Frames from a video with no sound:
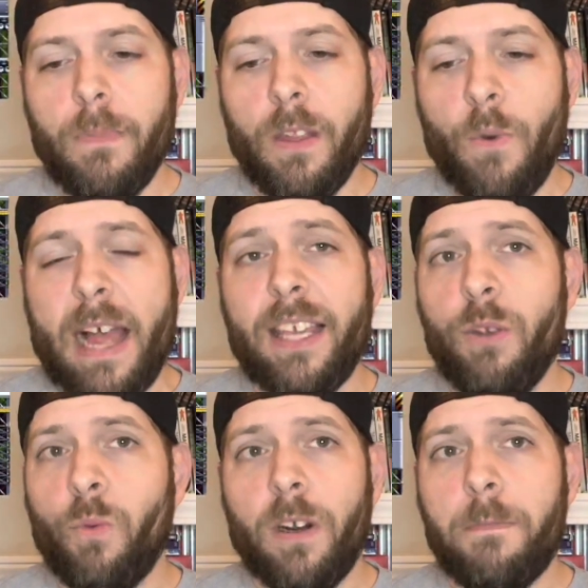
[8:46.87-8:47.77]
Wacky
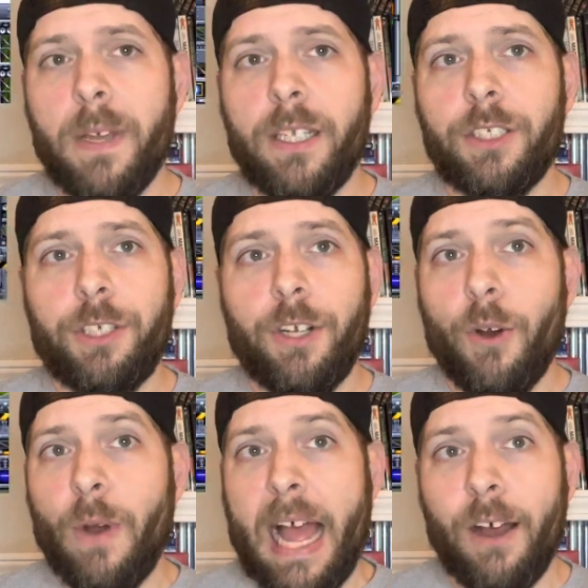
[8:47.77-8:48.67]
Workbench,
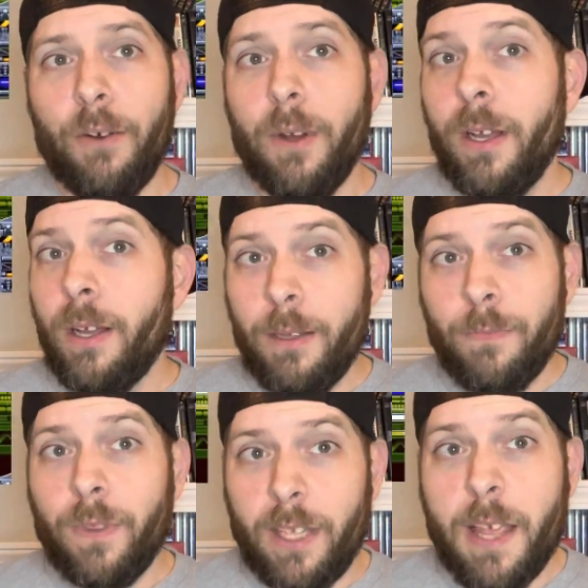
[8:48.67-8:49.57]
how
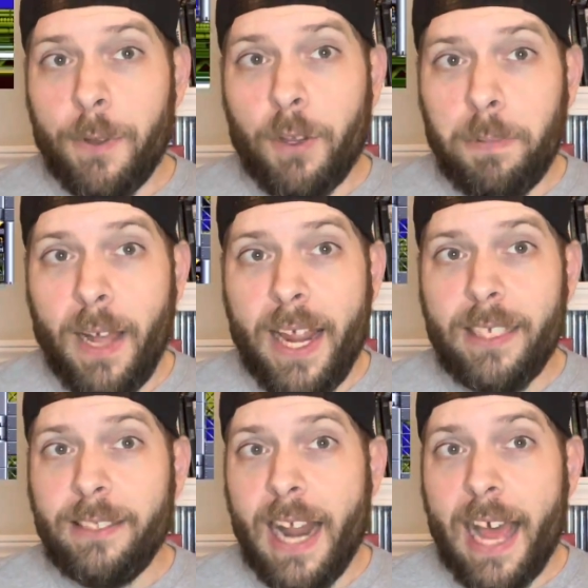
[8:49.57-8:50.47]
Chemical Plant
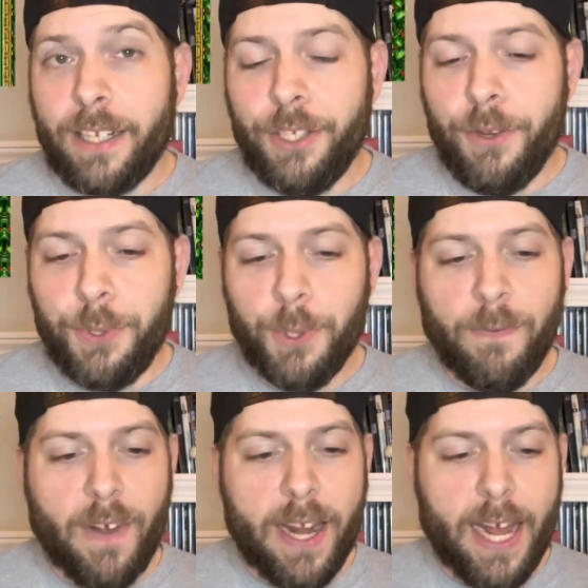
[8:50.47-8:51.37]
is in Act 2. You'll
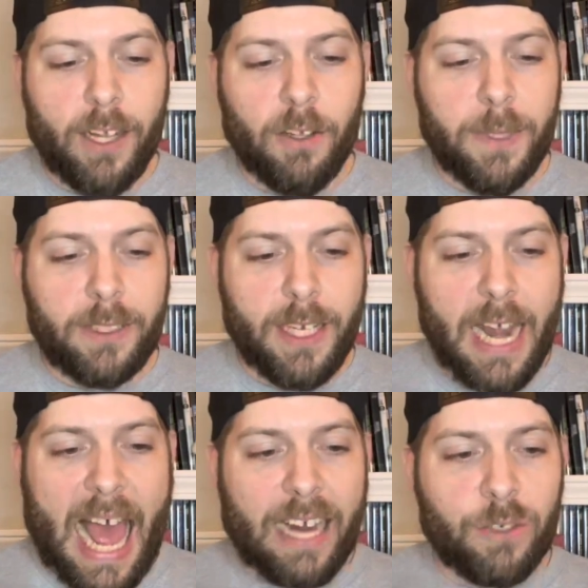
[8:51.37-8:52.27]
find elements in
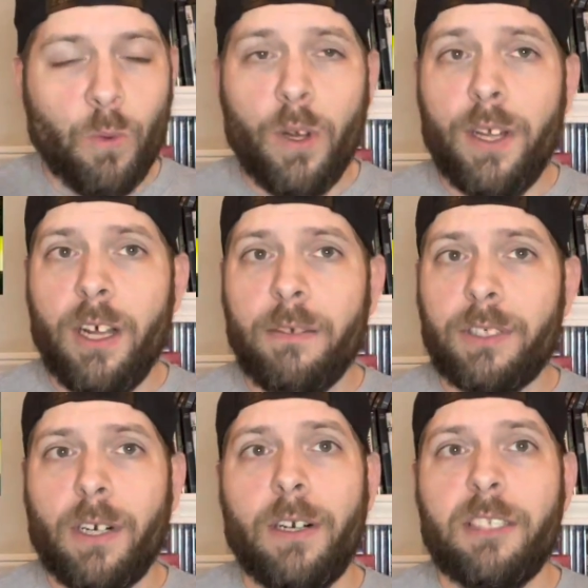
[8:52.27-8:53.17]
Act 1 of
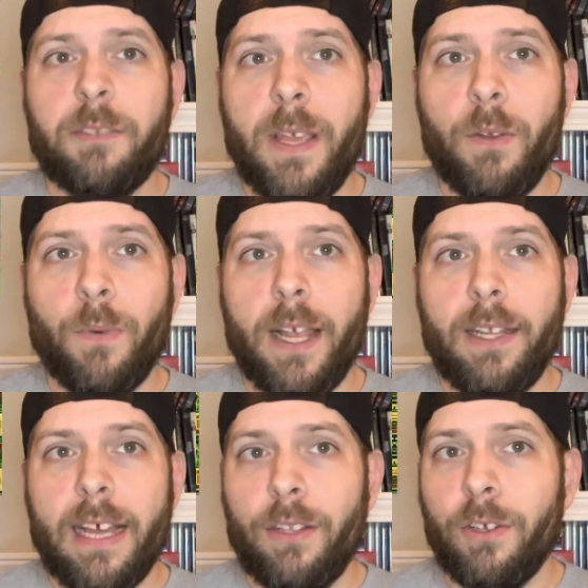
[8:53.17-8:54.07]
Stardust Speedway
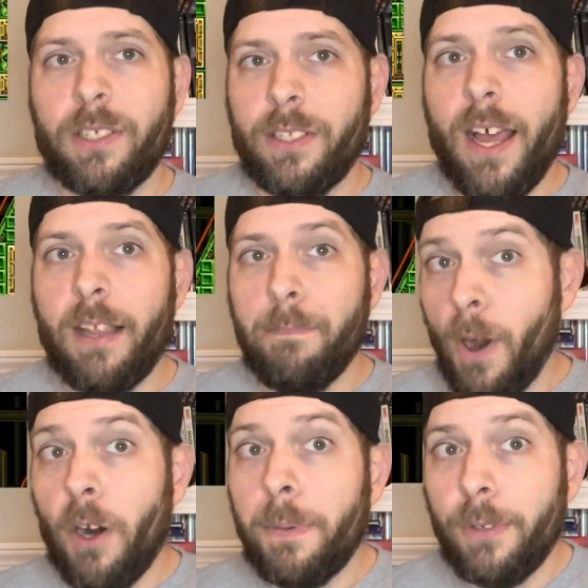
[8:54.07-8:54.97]
that looks like
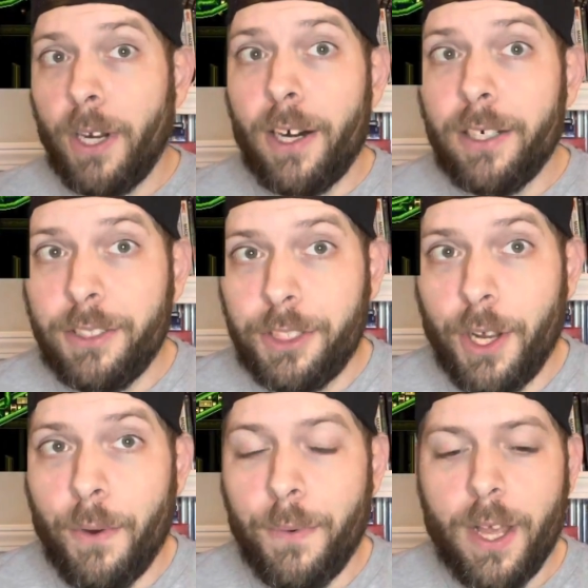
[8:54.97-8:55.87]
Marble Garden
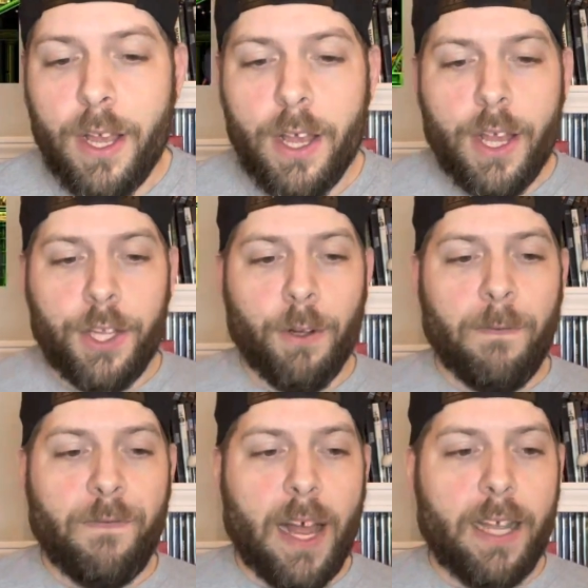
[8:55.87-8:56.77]
Zone. You'll
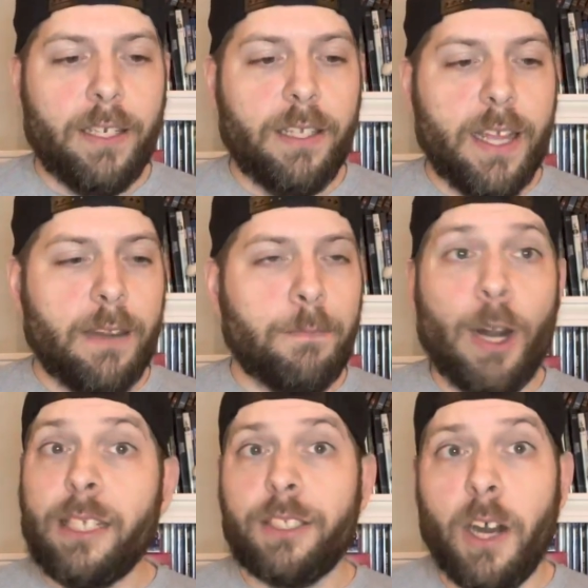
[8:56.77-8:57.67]
find in
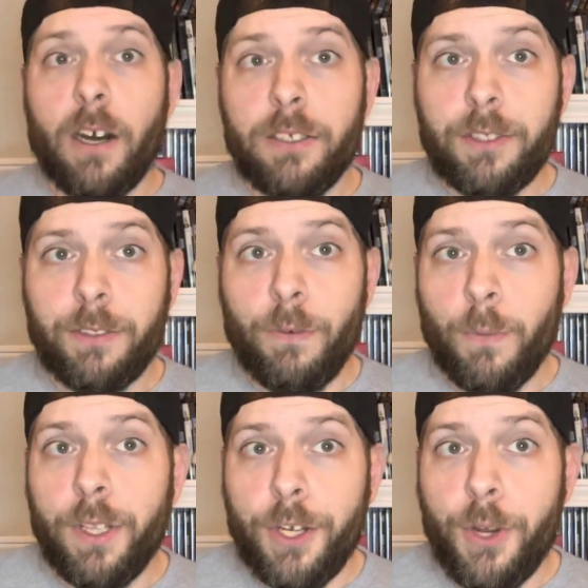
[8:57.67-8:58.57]
Press Garden Zone,
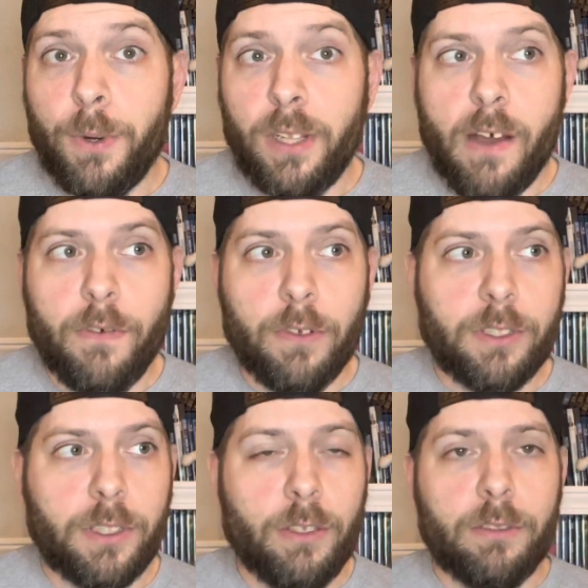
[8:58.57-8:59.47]
one of the newer
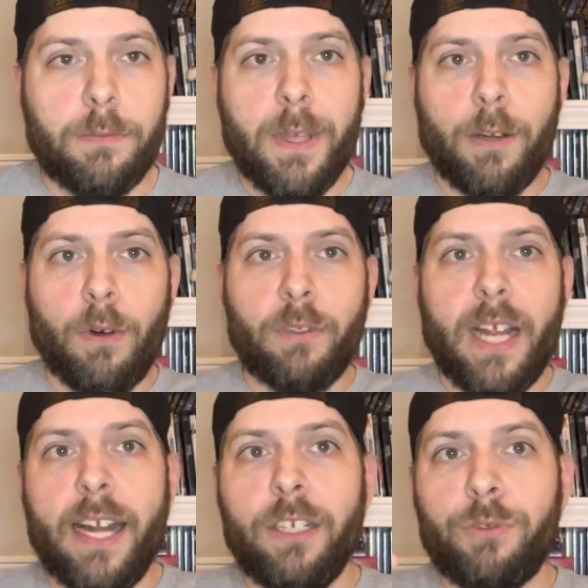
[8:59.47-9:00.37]
levels, those big
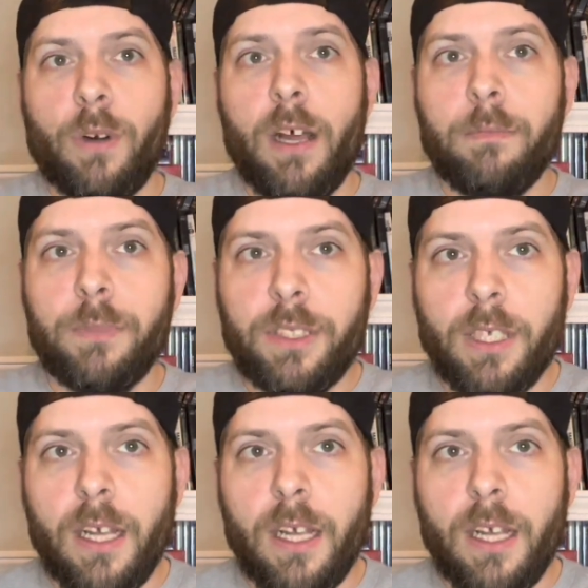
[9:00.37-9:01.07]
rotating drums